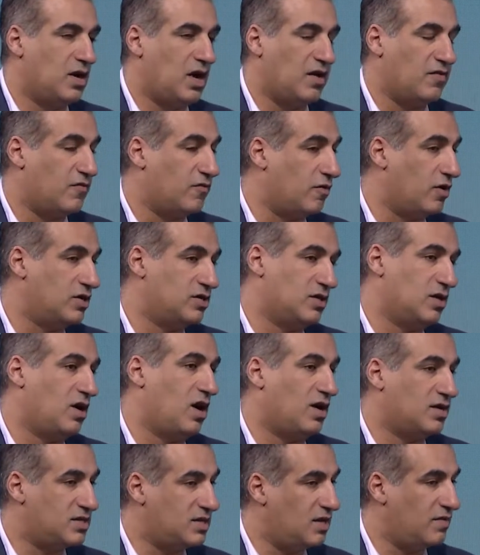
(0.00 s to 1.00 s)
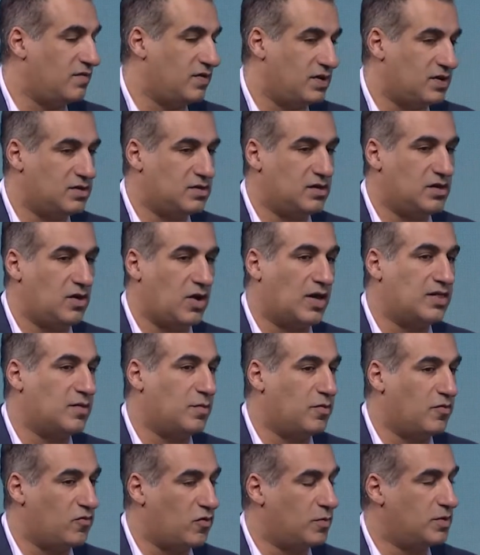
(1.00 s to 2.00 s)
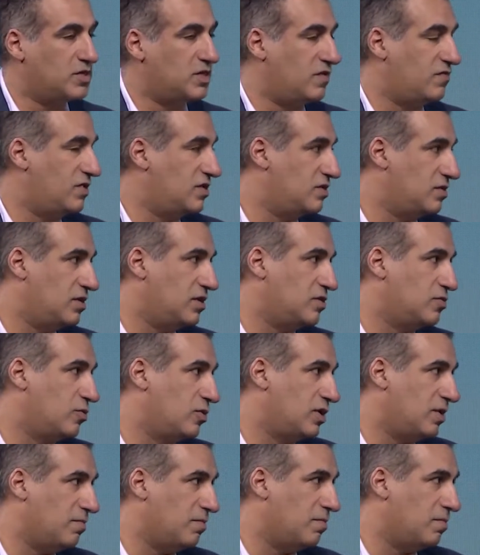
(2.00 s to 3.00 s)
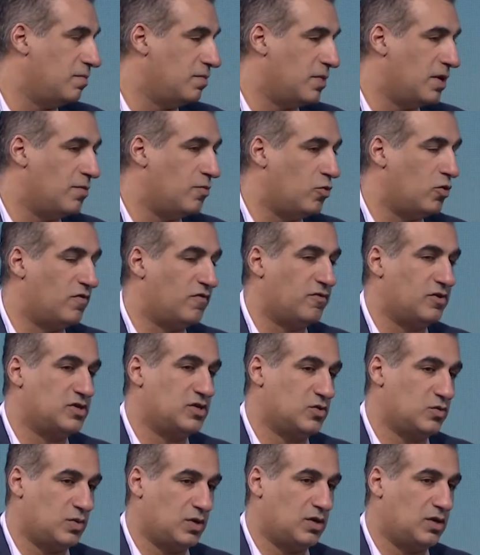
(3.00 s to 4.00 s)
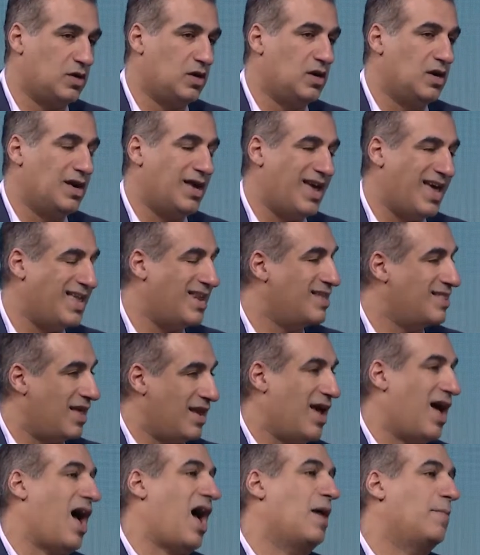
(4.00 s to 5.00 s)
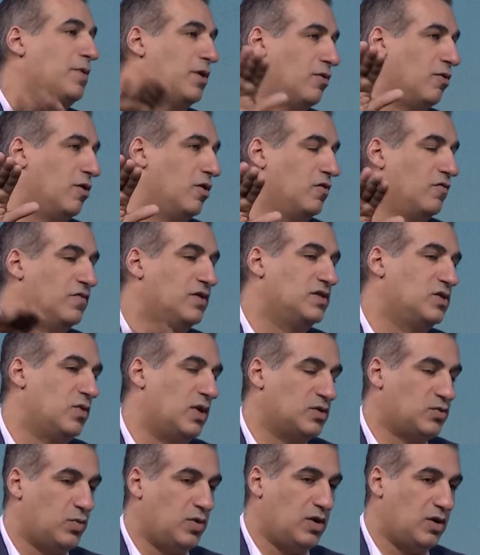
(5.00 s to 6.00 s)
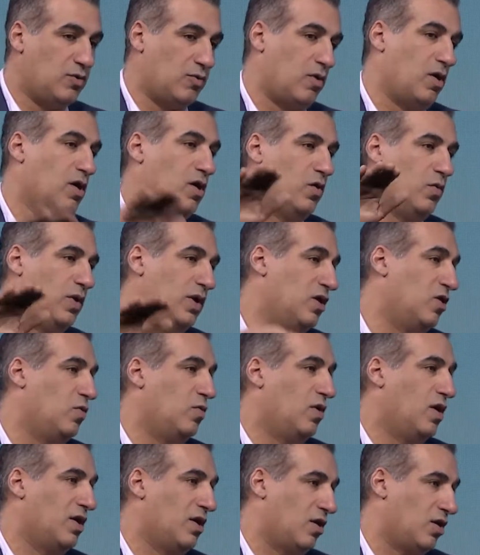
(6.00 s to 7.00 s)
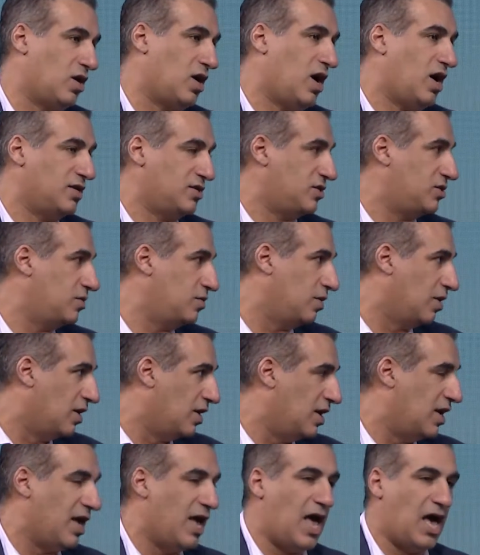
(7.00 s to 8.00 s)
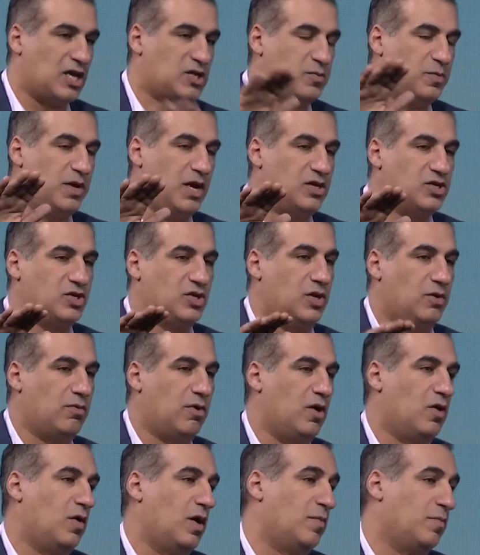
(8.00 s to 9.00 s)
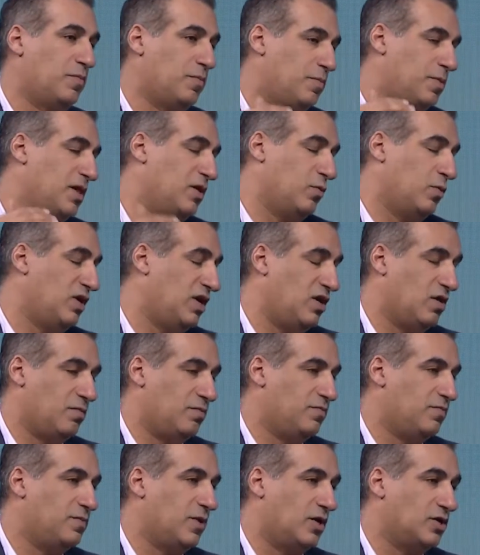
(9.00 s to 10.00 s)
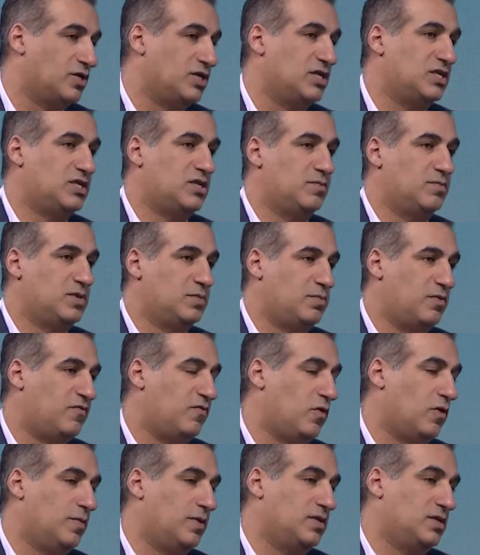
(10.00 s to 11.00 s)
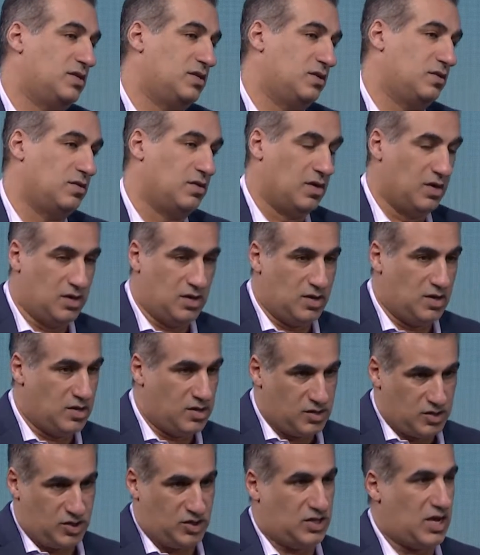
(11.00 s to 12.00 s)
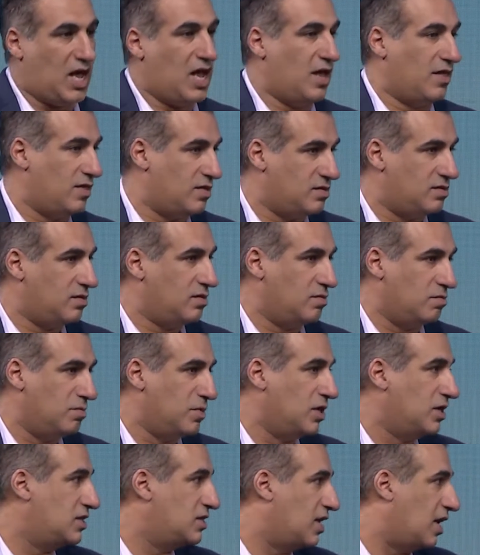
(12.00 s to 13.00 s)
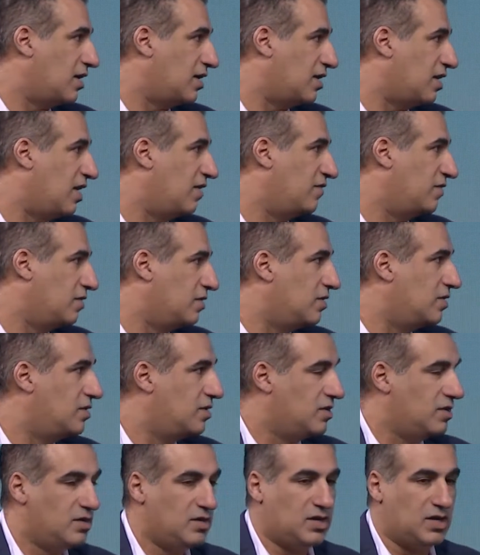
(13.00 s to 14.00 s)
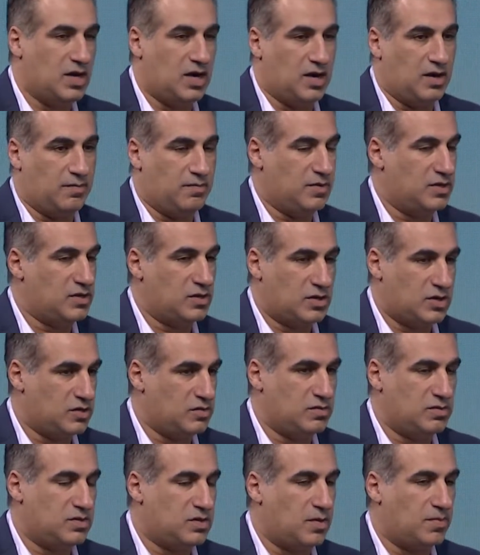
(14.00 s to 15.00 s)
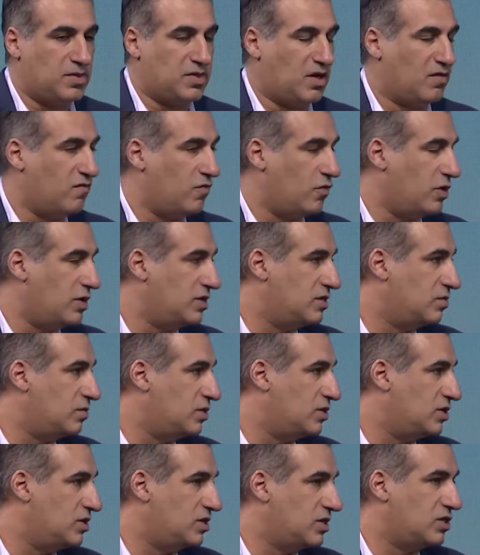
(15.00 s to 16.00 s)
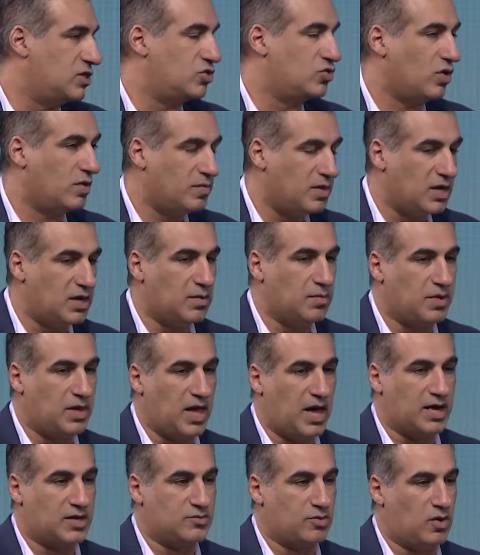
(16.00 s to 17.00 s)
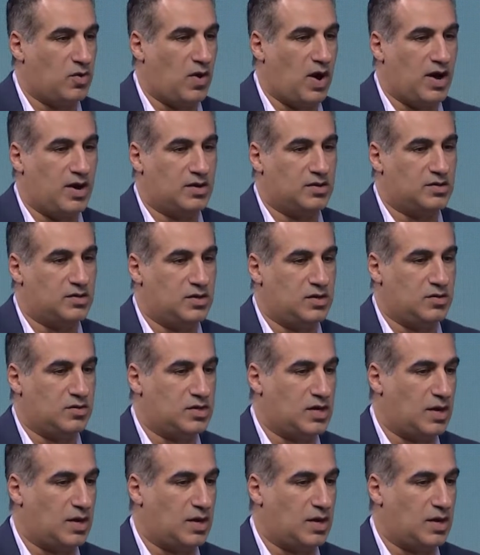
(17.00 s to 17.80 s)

And for us, the cost savings you know, and the performance lift is, is really important for us because we're hitting that hyper growth. And so as we grow, we don't want our cost to exponentially grow, and we need our, our system's performance to stay at this millisecond level because um, something like voice, which is extremely complex, requires you know